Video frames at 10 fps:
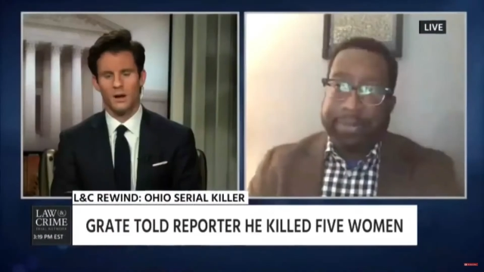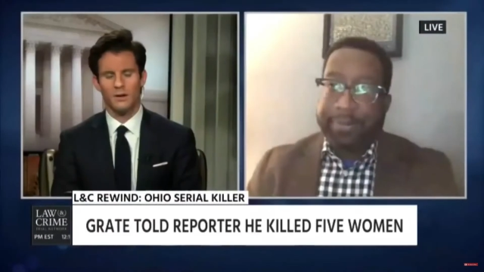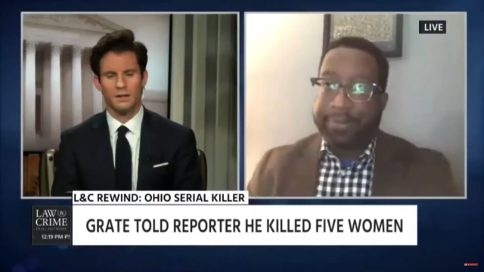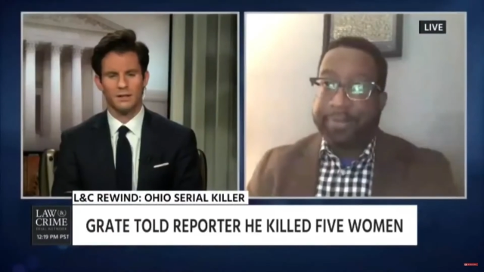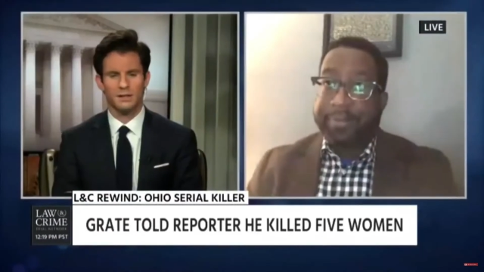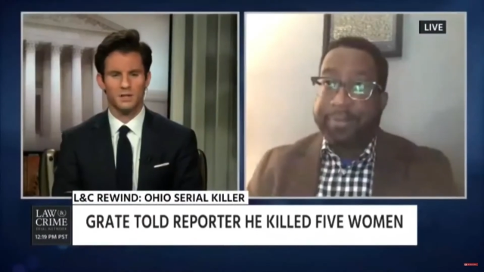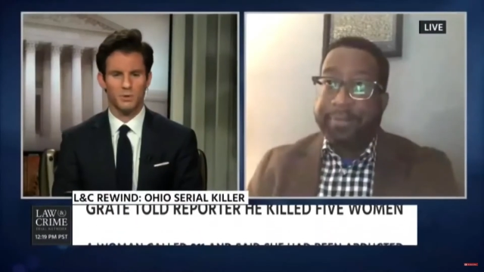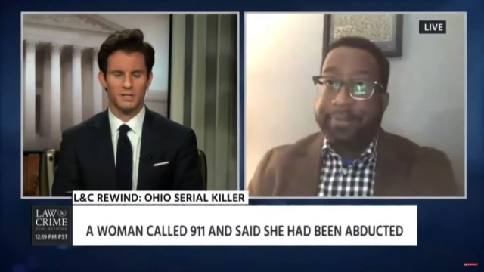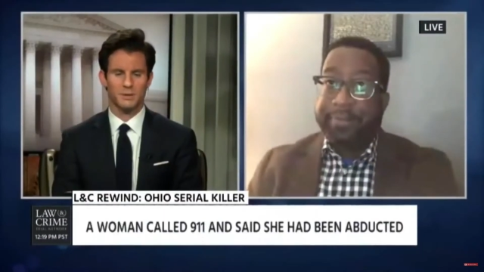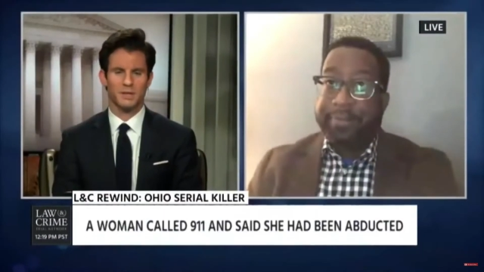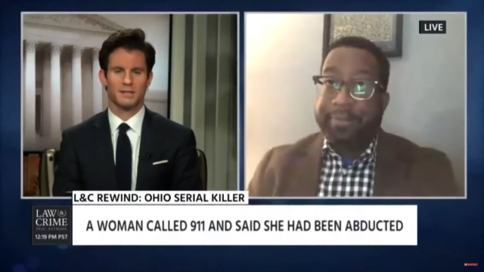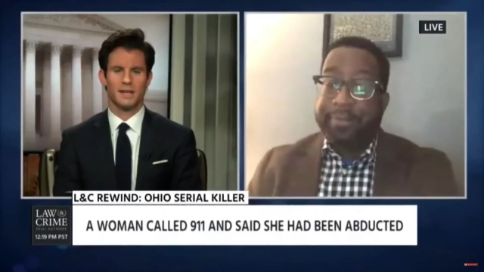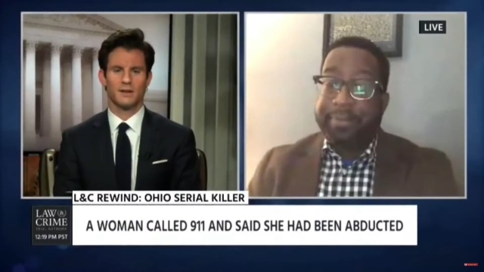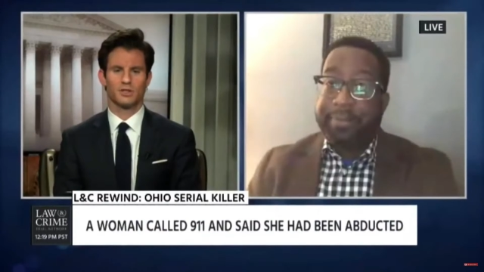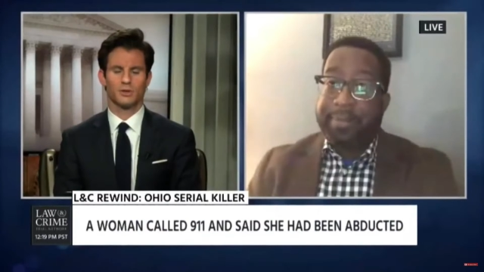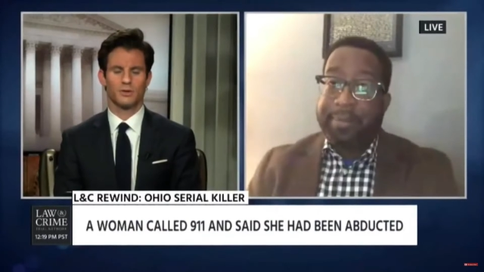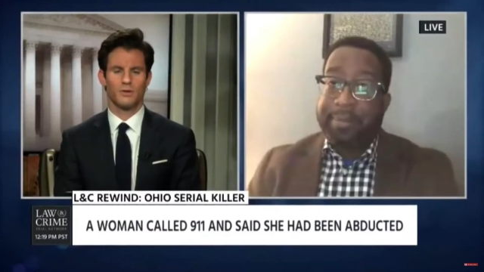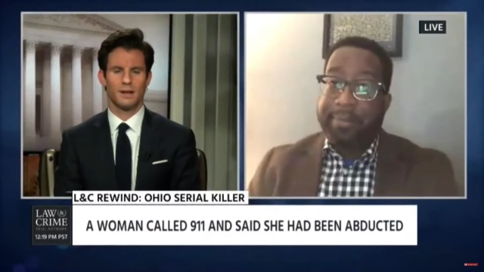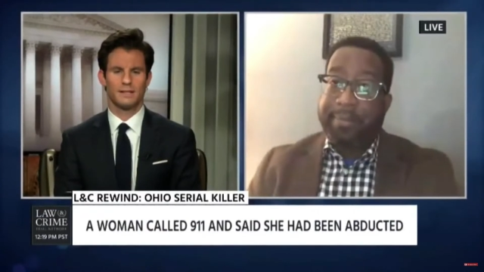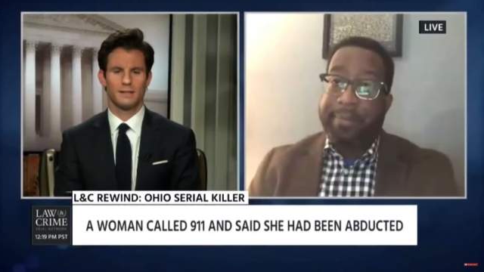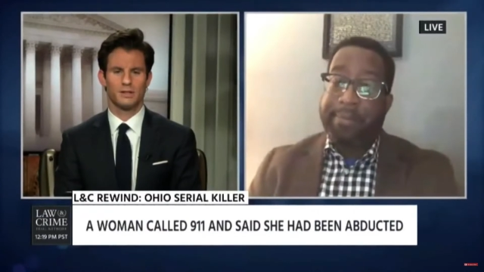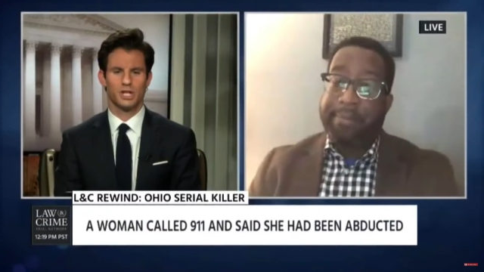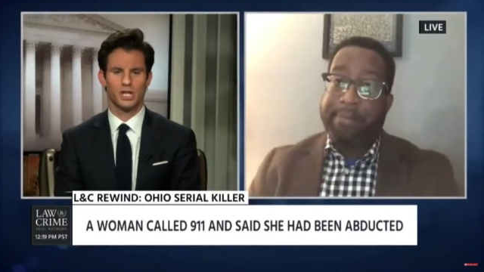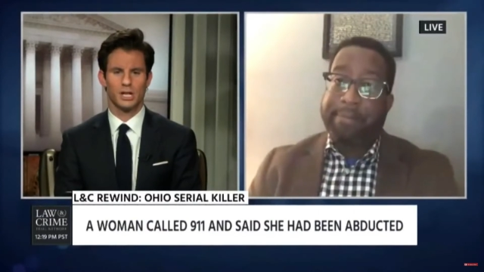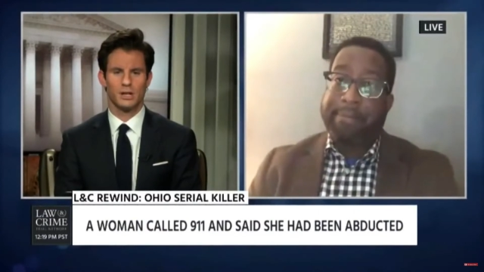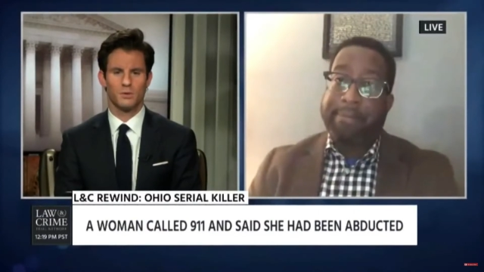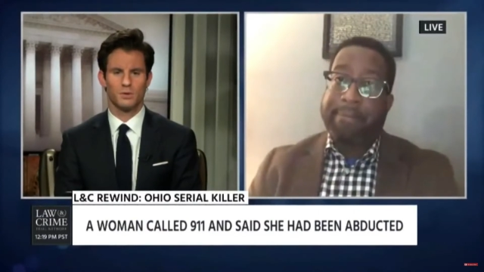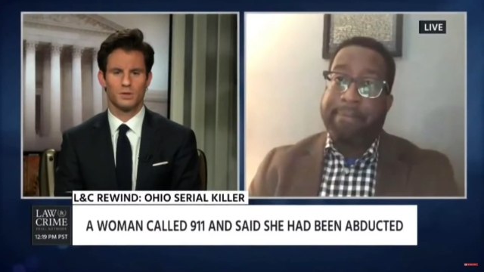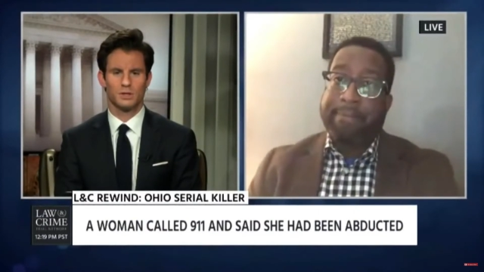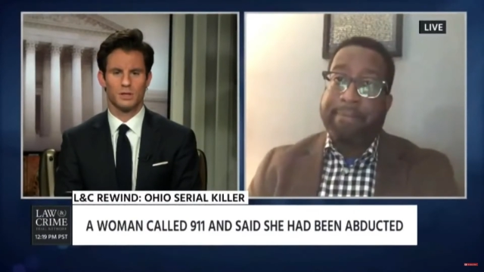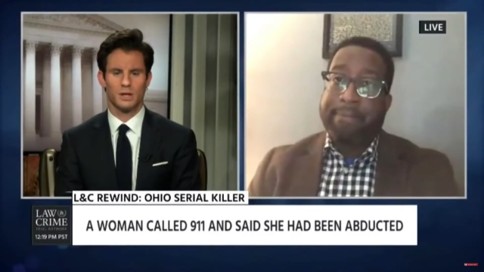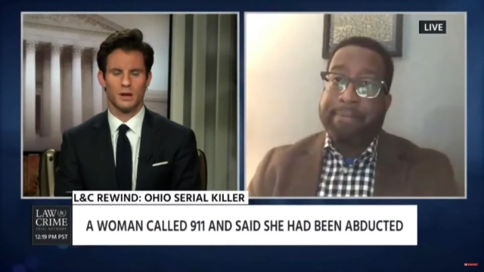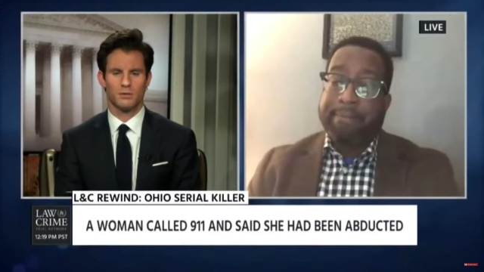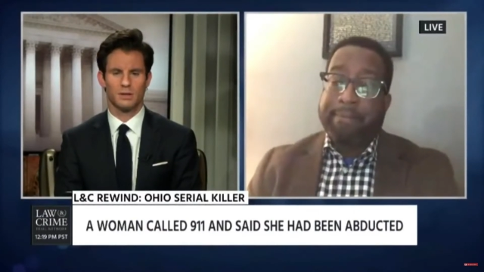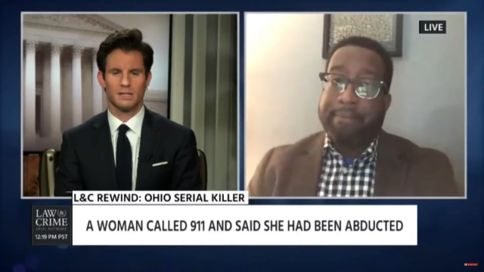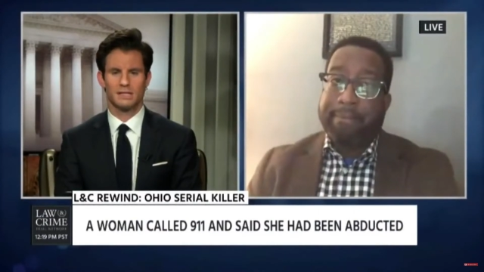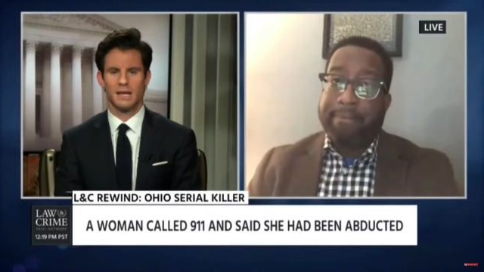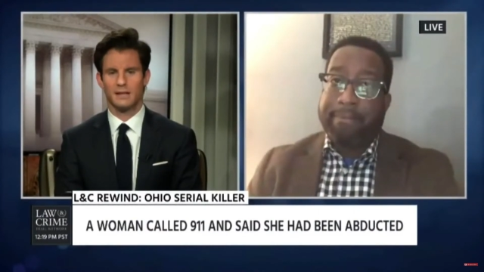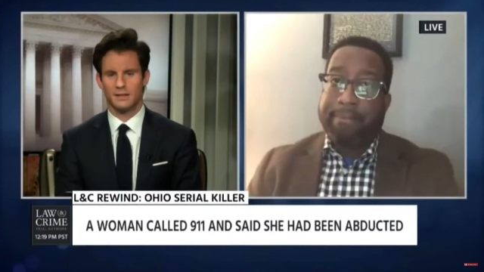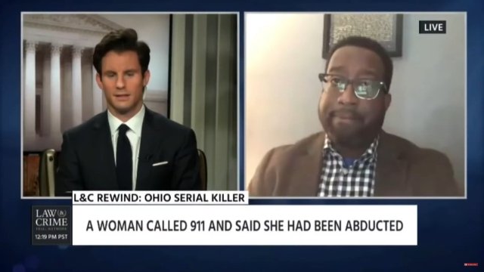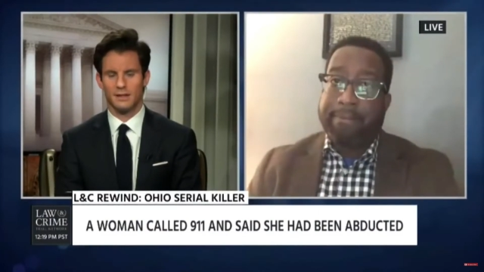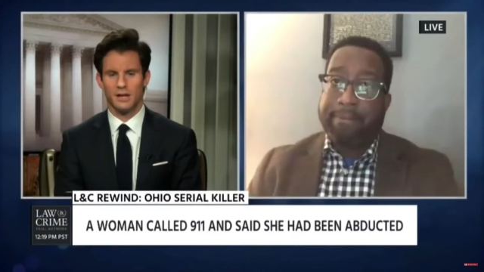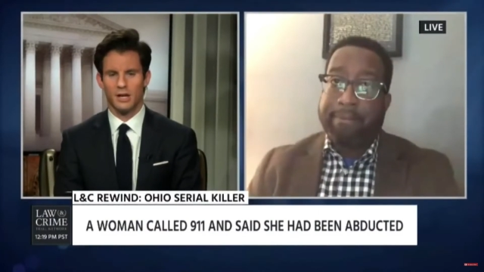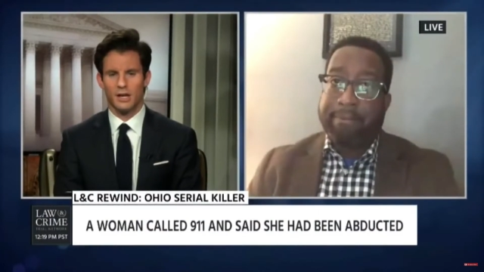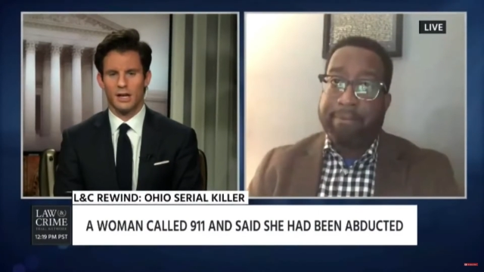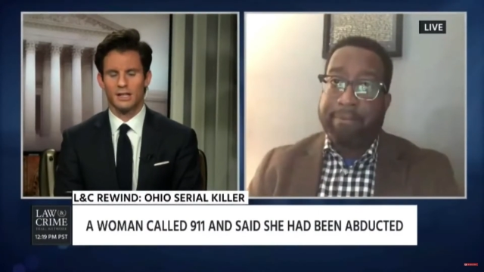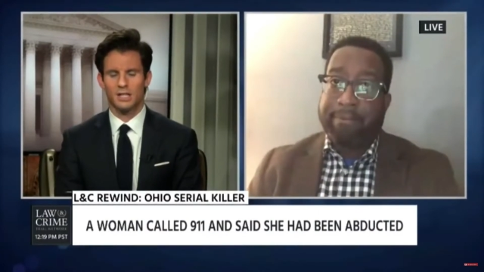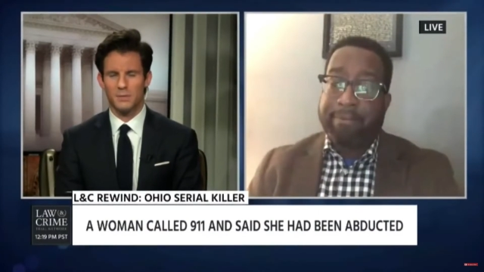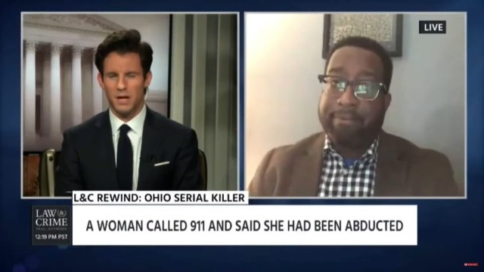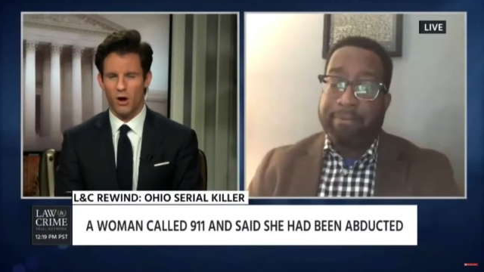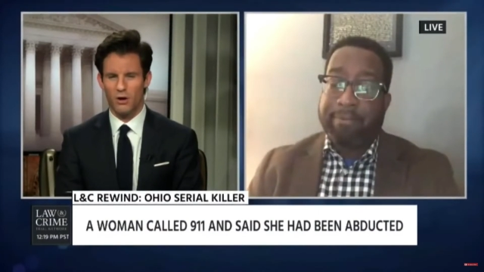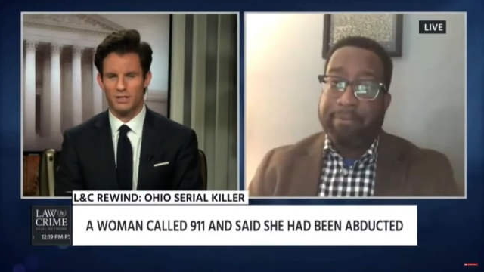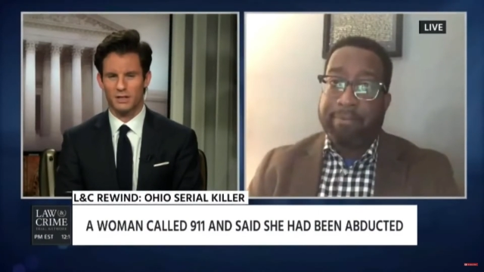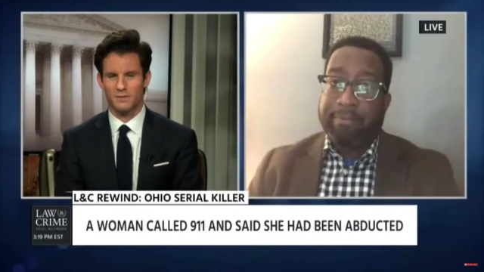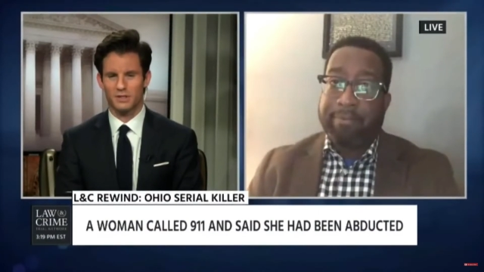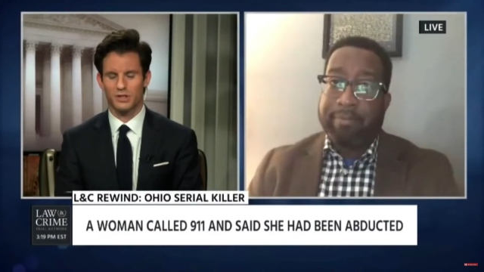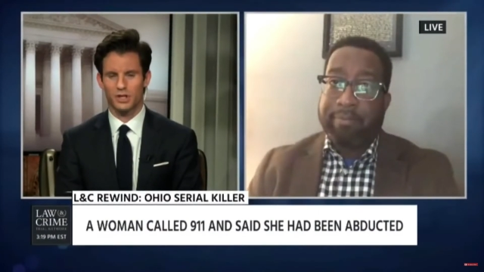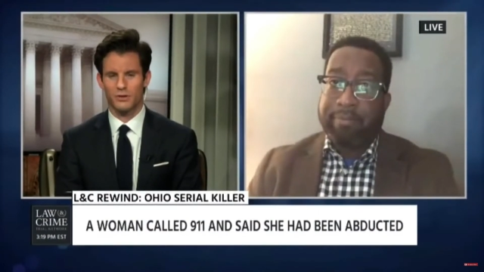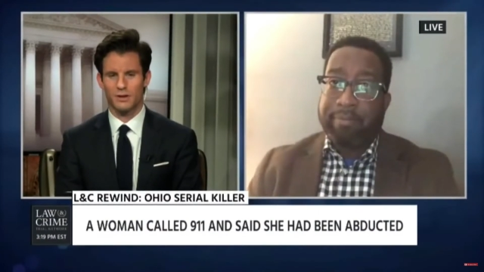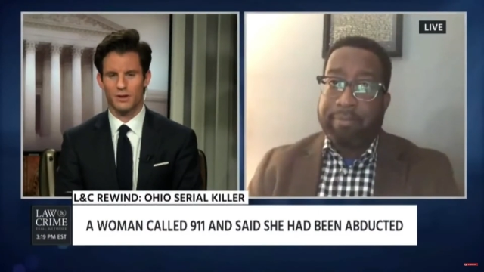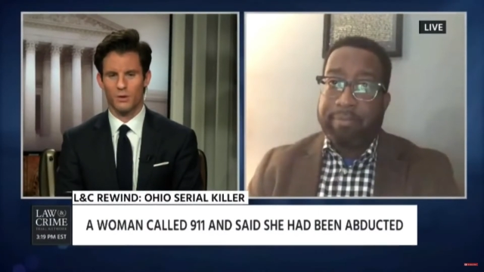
Speaker 1: All right, let, let's break some of that down. So the idea that she was, you know, consented, it's going to be hard to convince a jury that a